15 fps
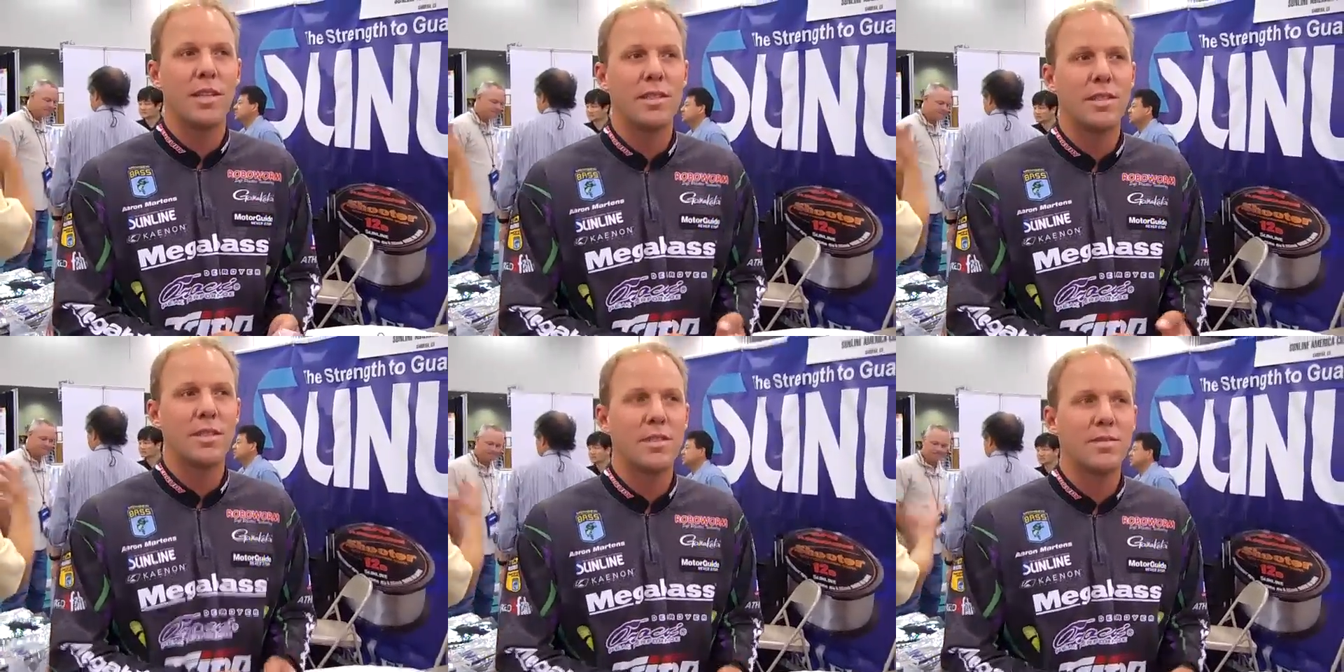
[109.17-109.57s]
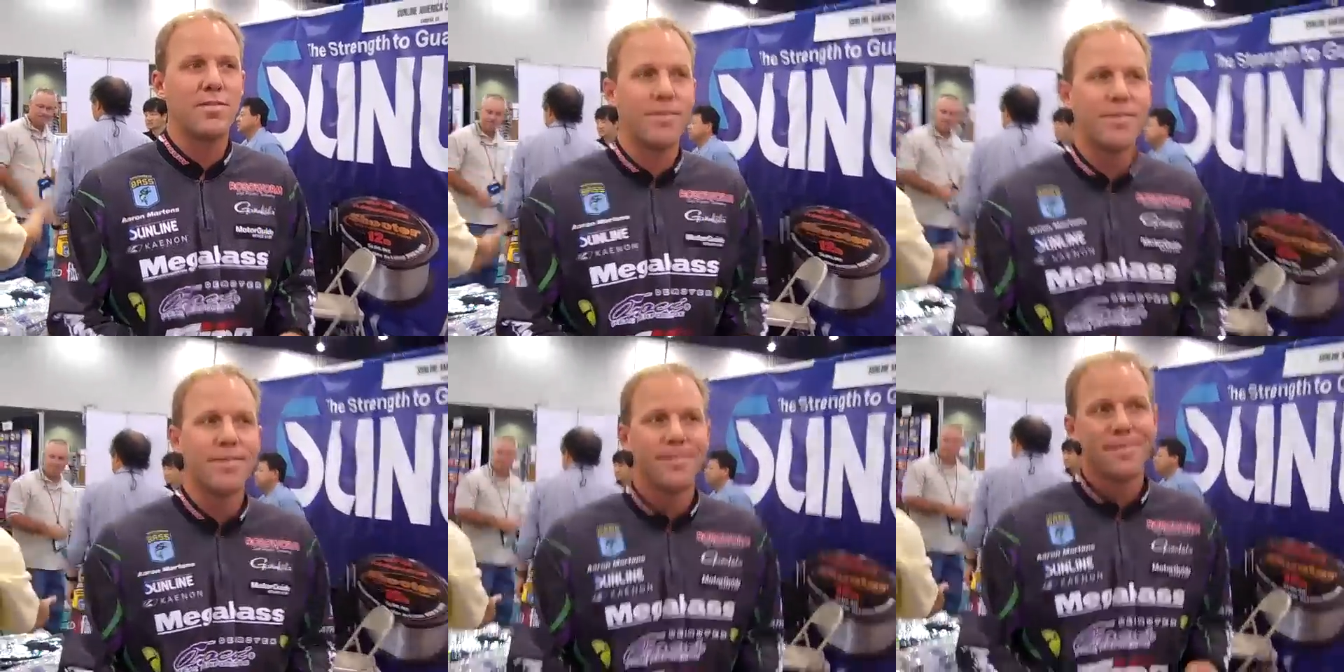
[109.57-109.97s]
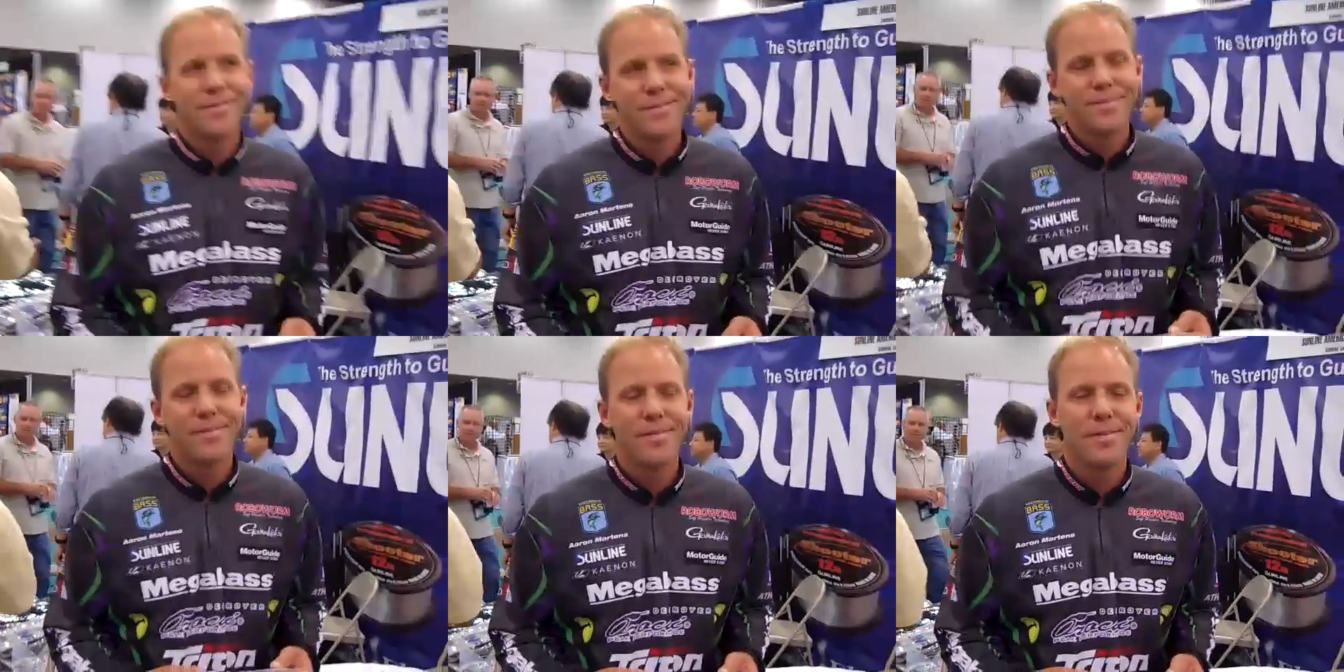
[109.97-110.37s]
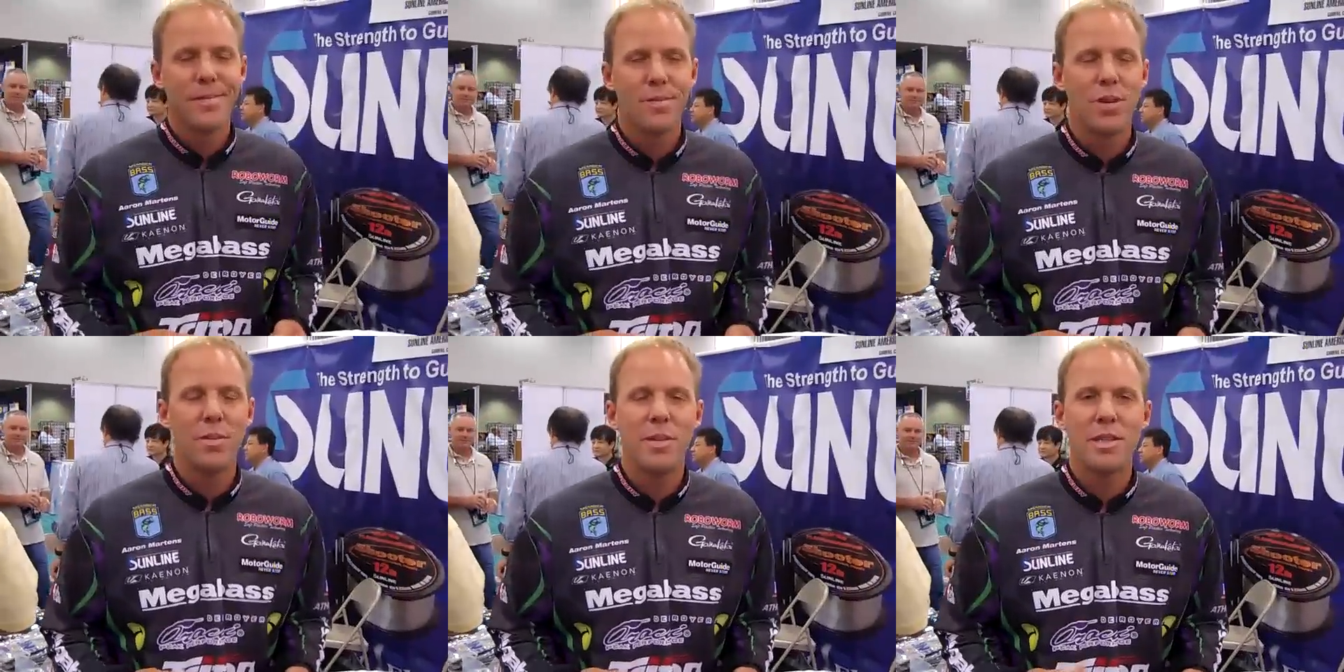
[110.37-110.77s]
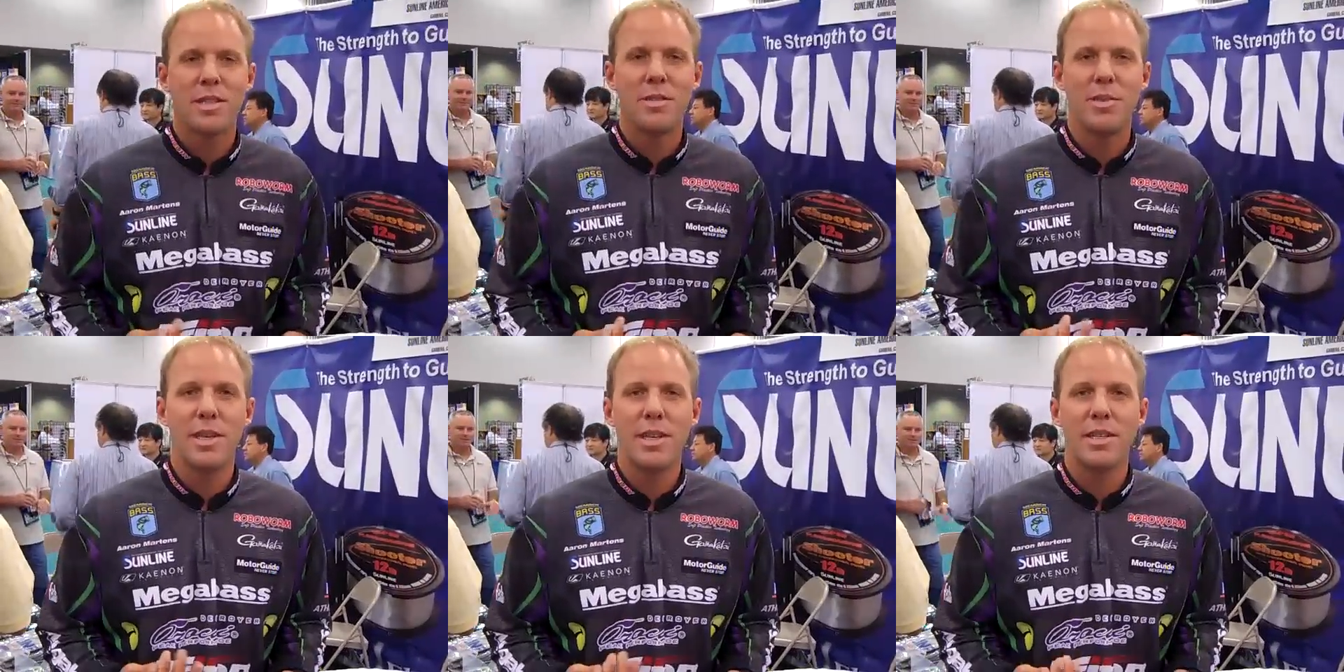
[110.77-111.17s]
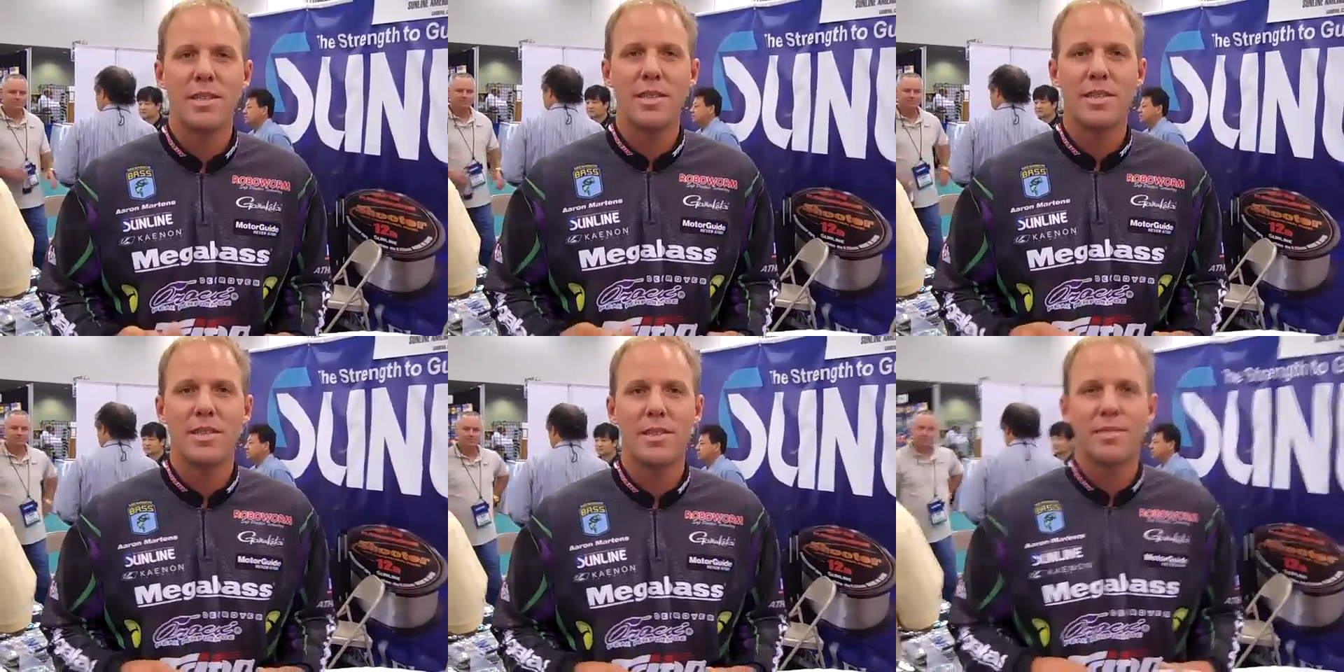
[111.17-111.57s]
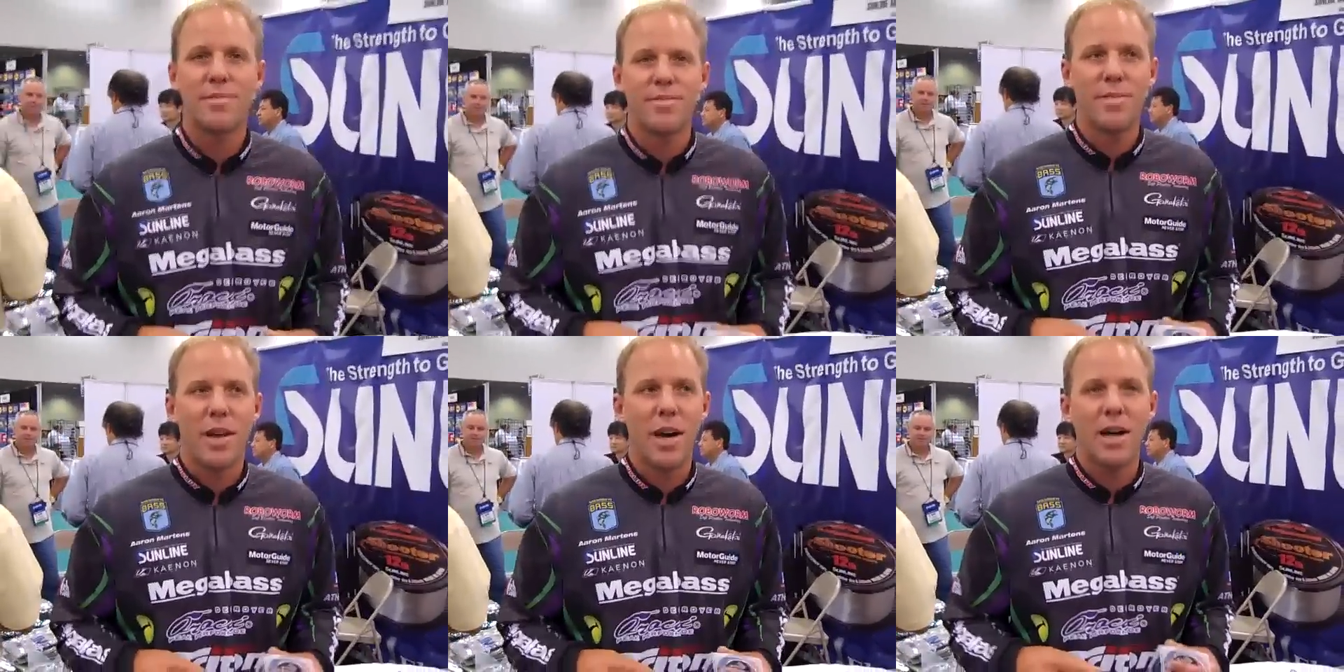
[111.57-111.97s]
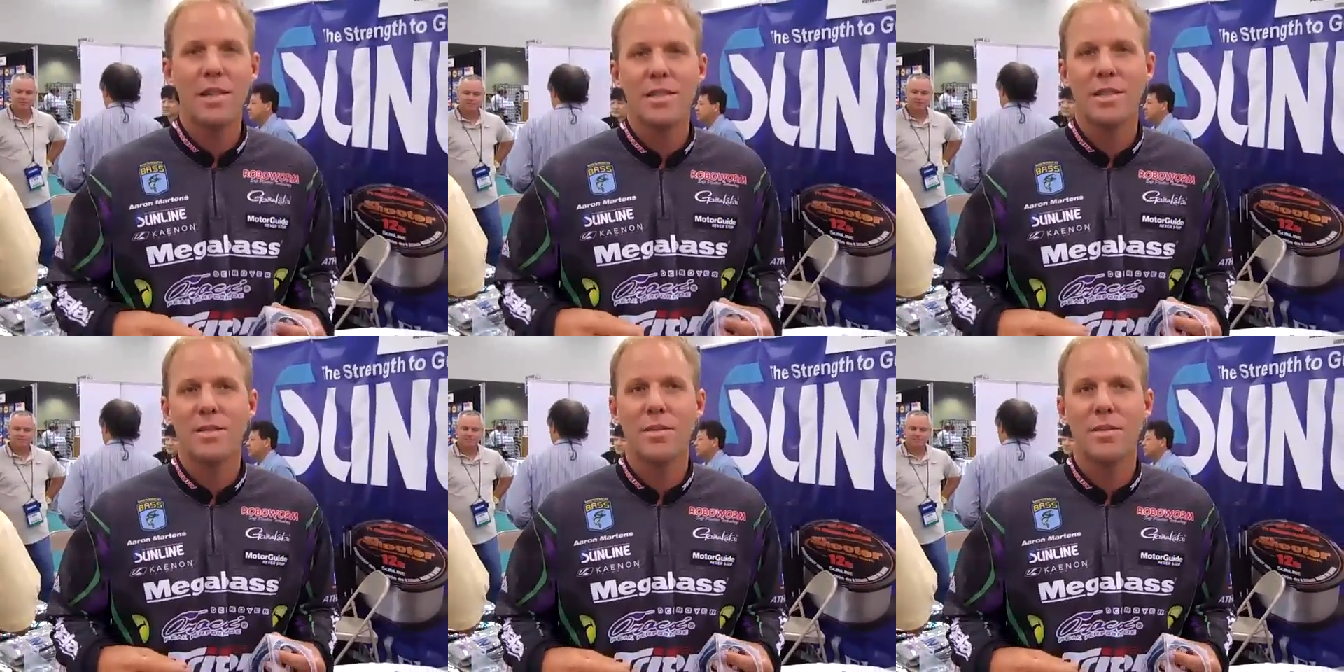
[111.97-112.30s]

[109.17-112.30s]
It's pretty much, to me, is awesome.